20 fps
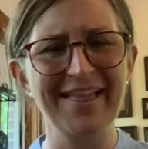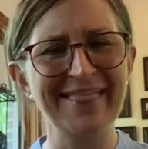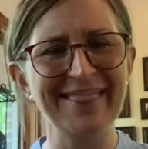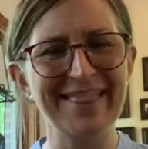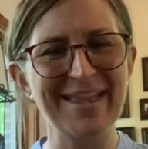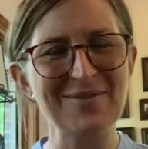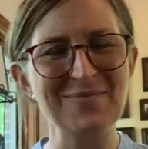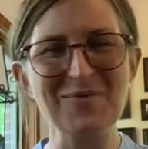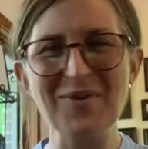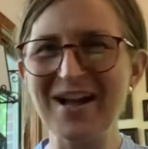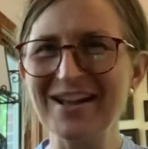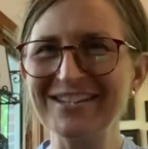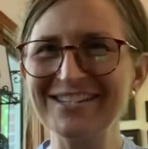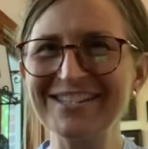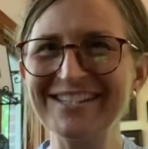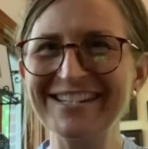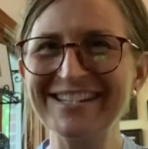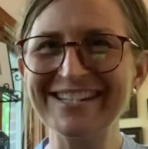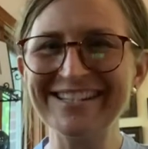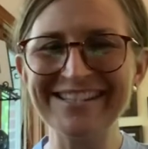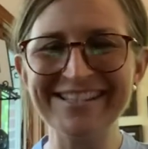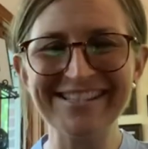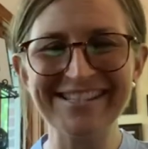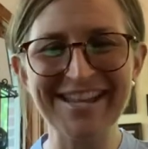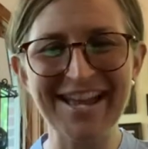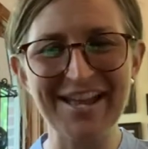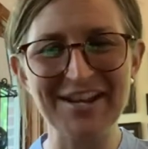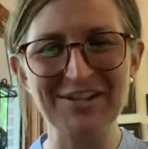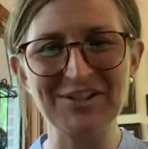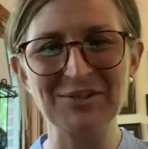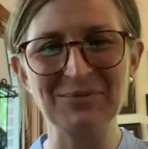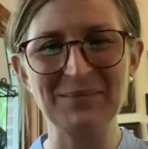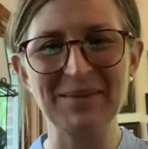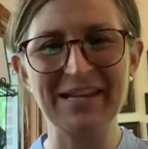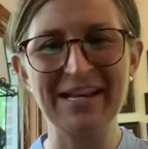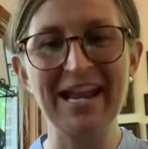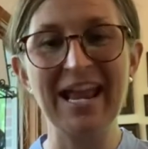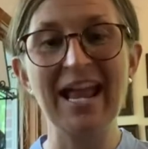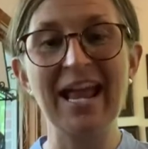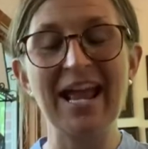They watched in astonishment
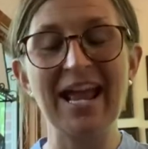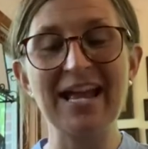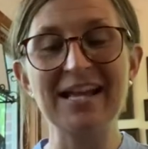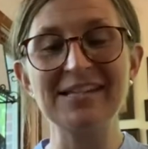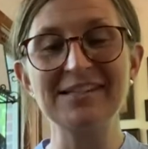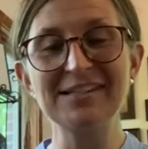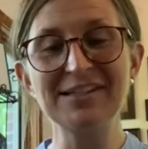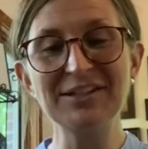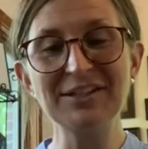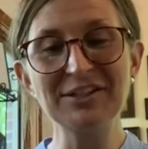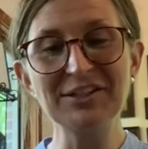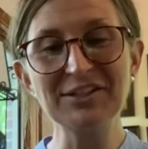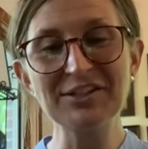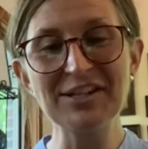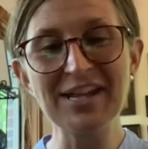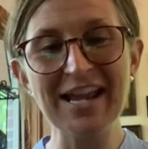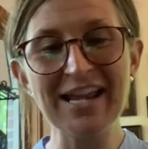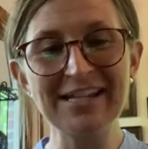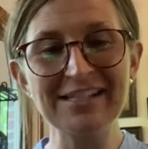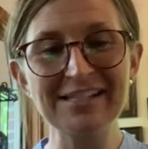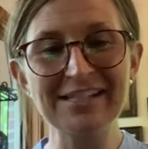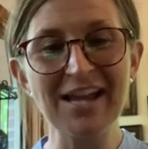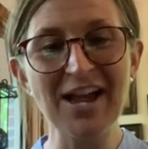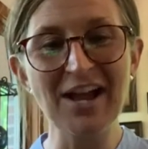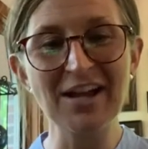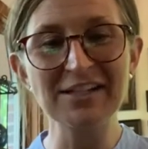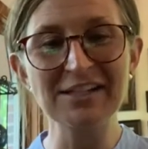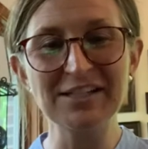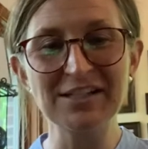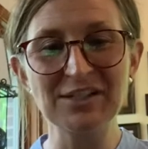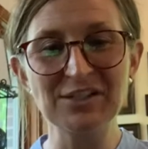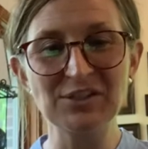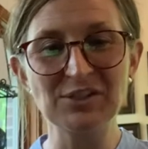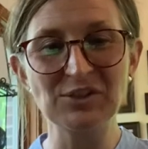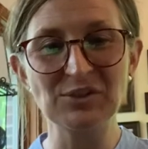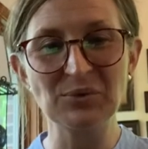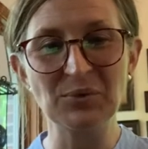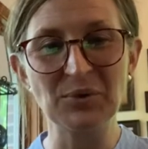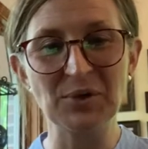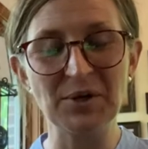as the little knight tugged at his
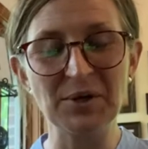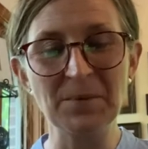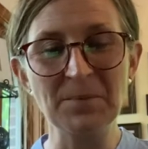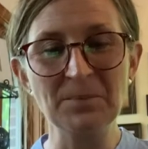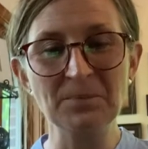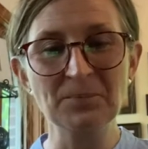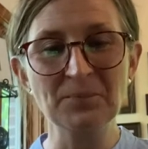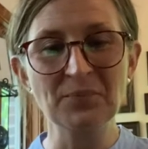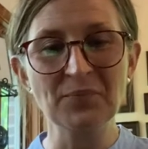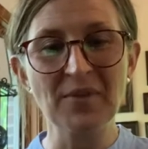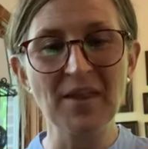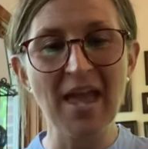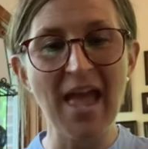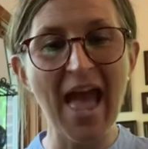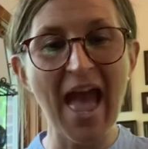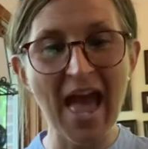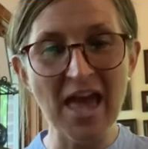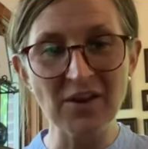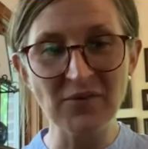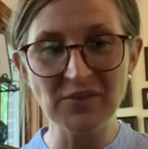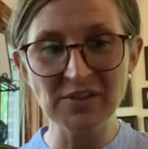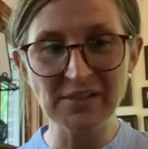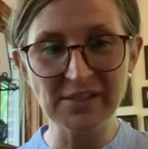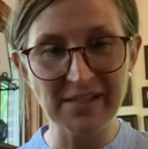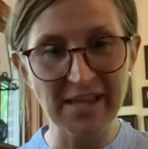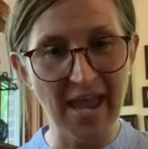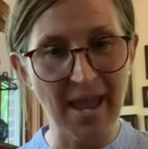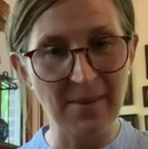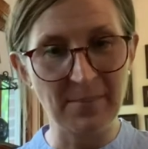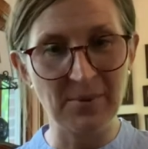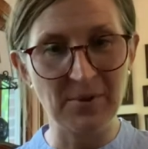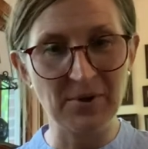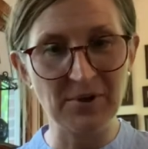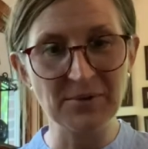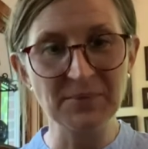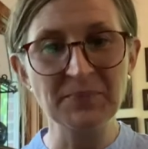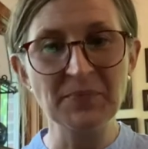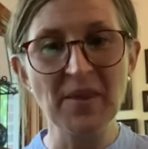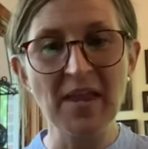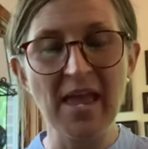sword out of its scabbard
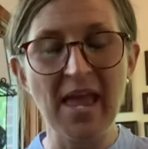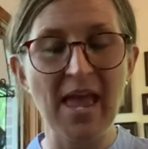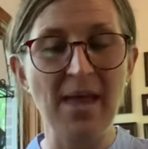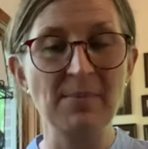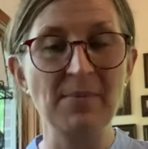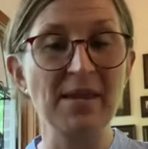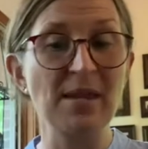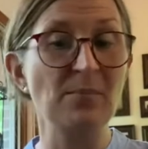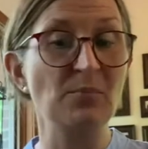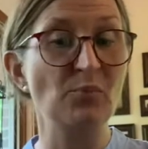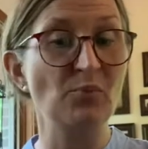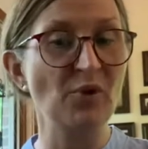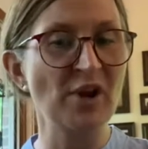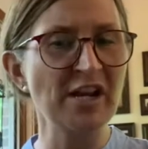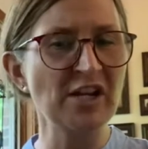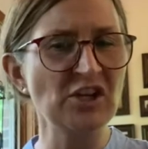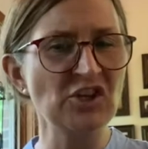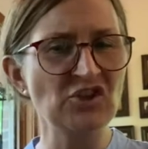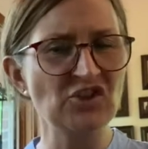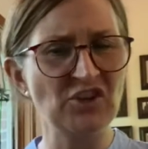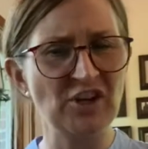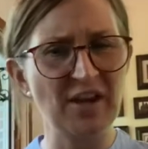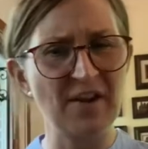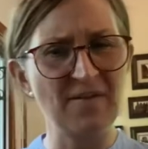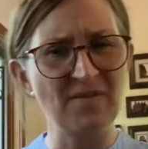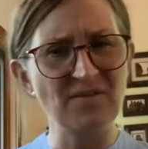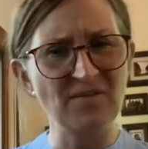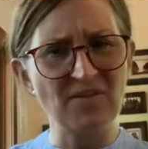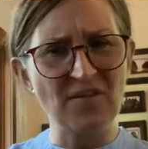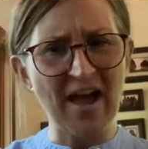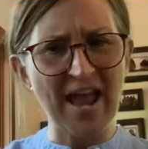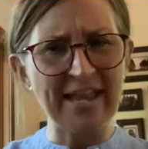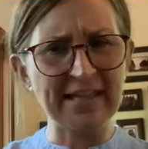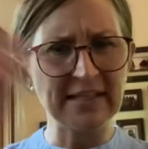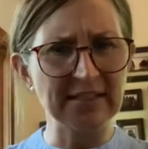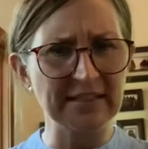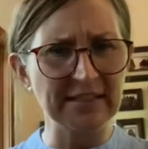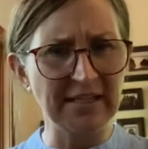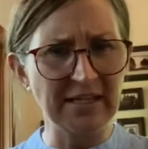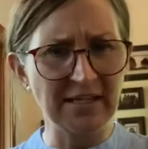and began brandishing it
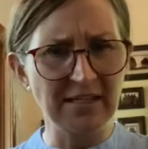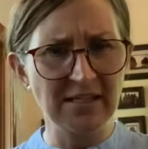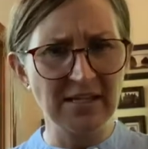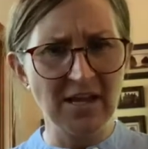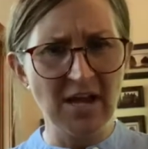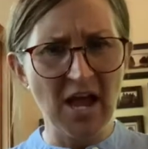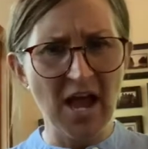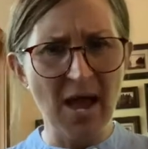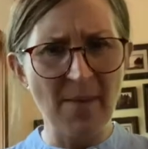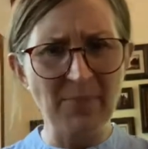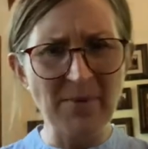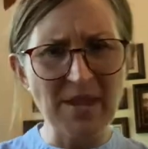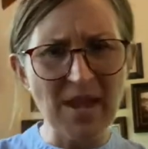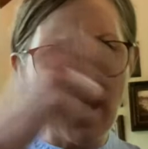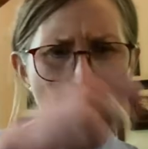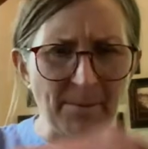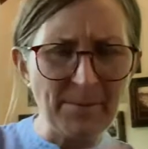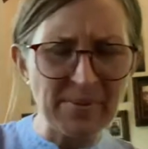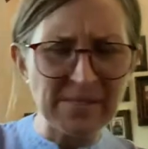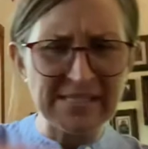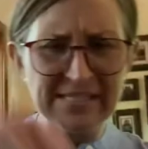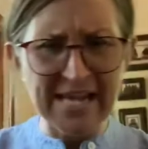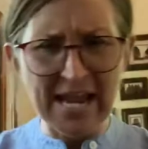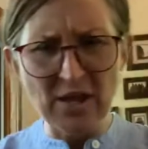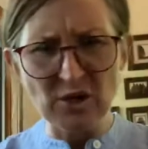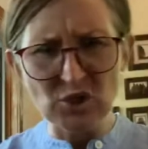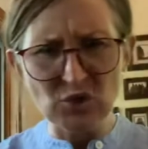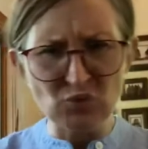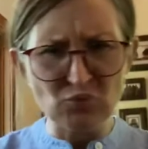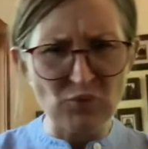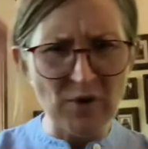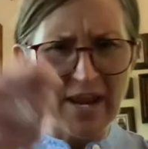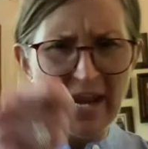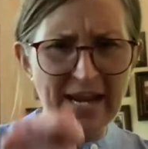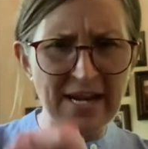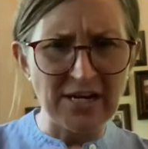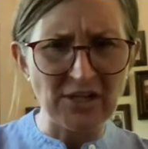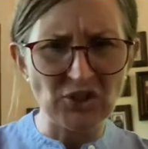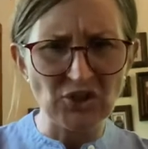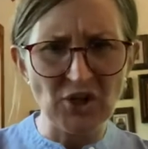violently, hopping up and down in
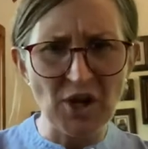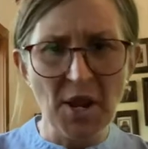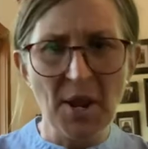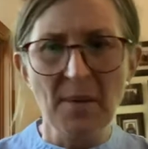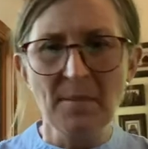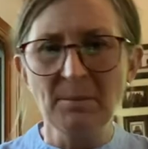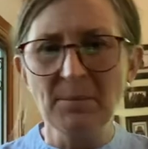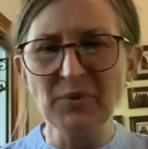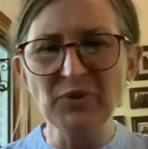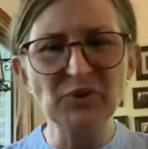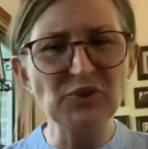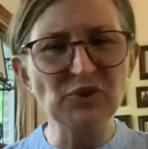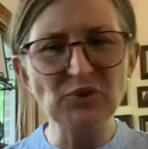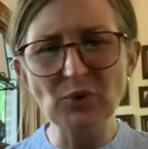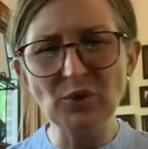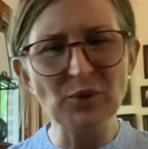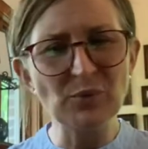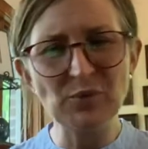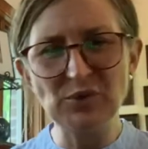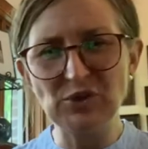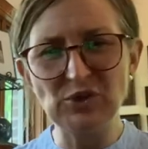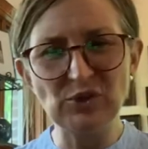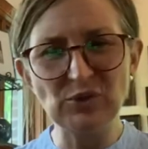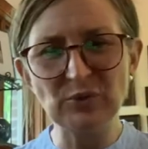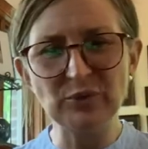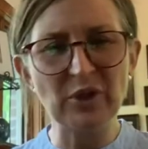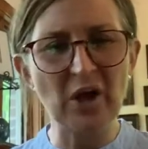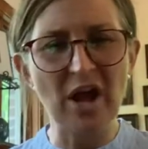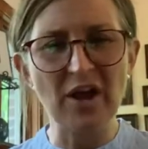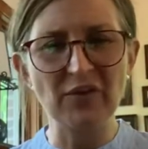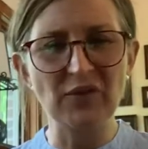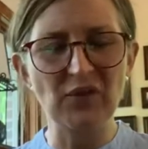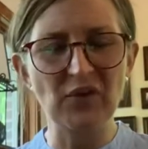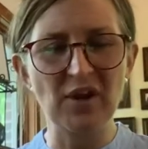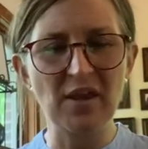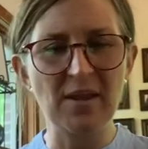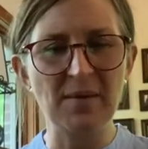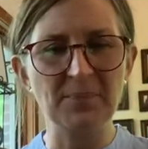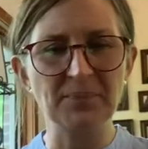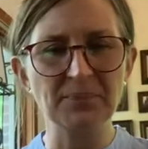rage. But the sword was too long for
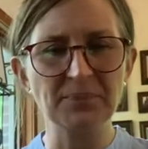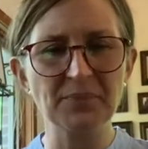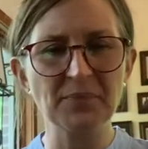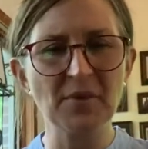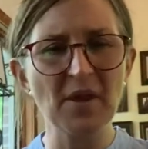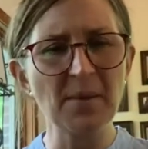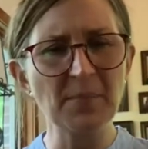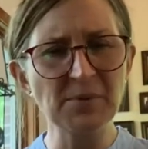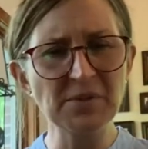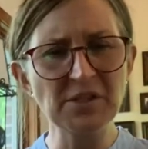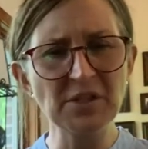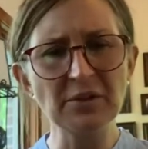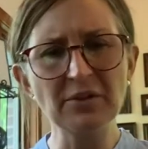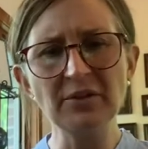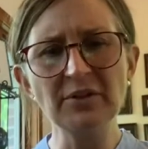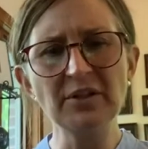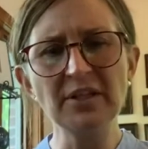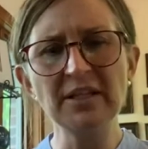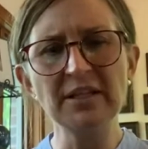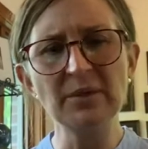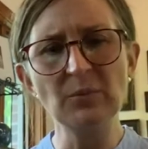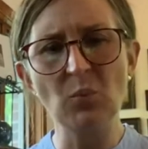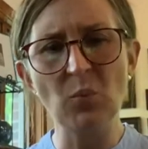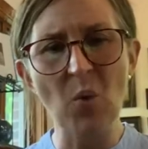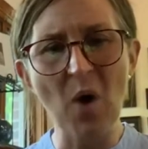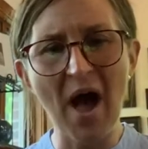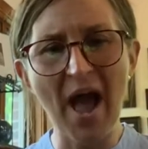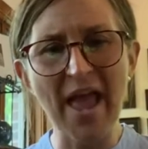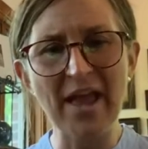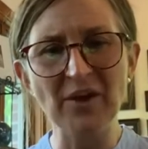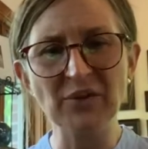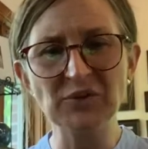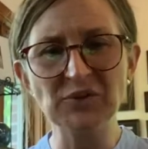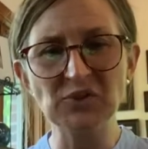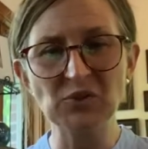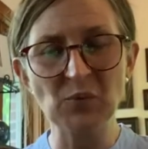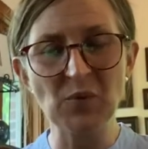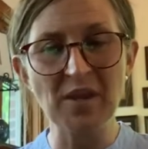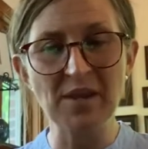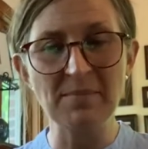him, a particularly wild
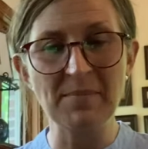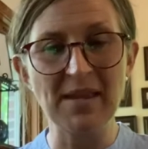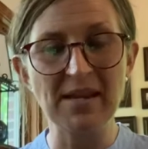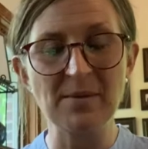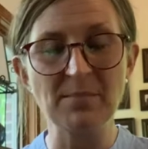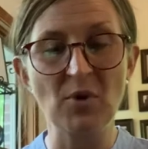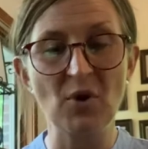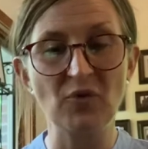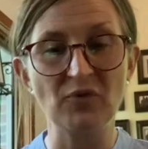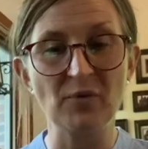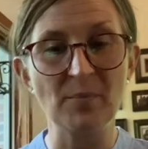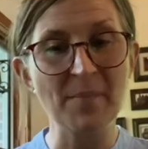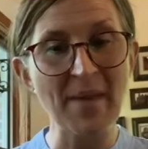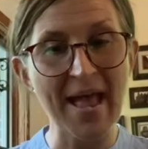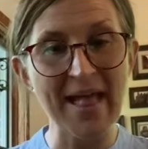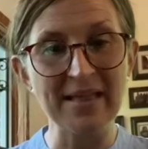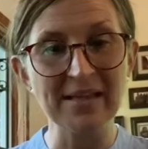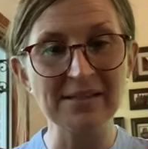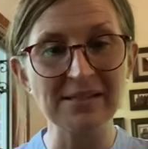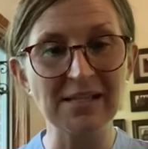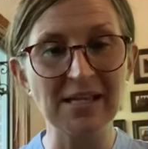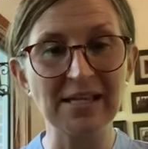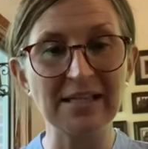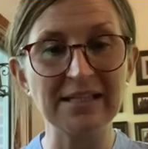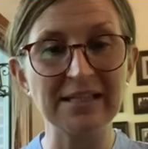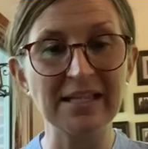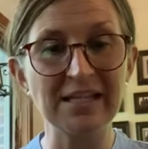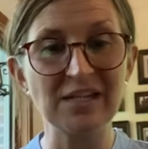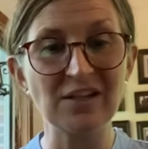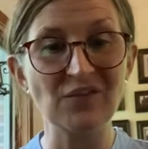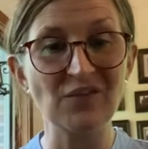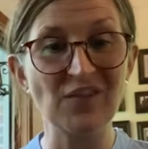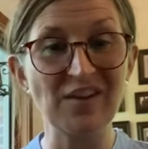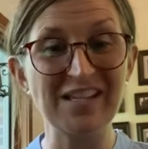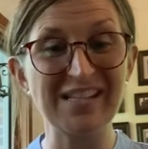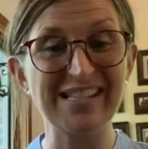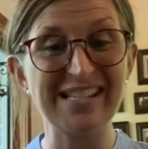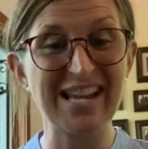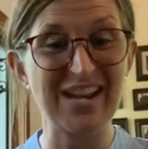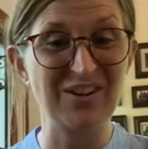swing made him overbalance and he landed
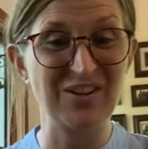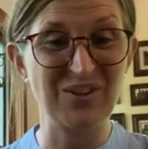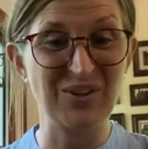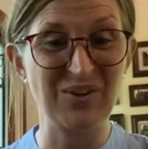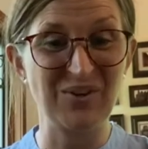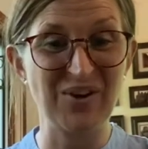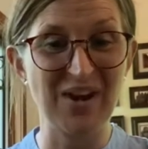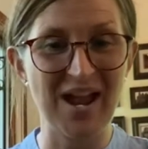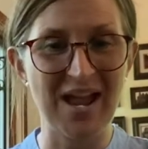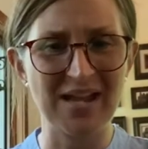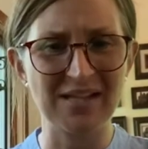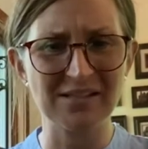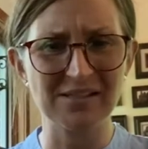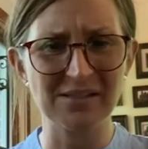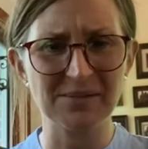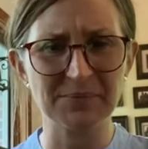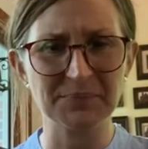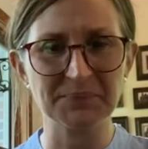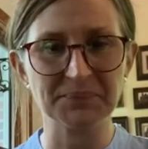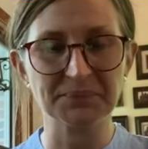face down in the grass.